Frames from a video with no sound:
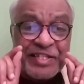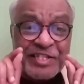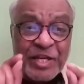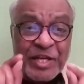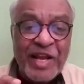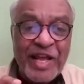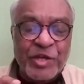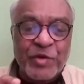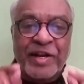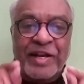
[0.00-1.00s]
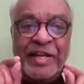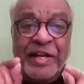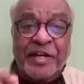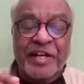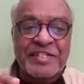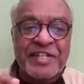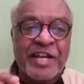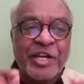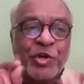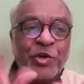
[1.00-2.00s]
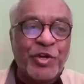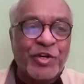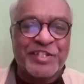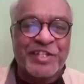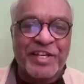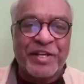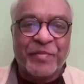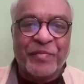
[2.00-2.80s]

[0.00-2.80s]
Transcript: stimulate your interest and curiosity?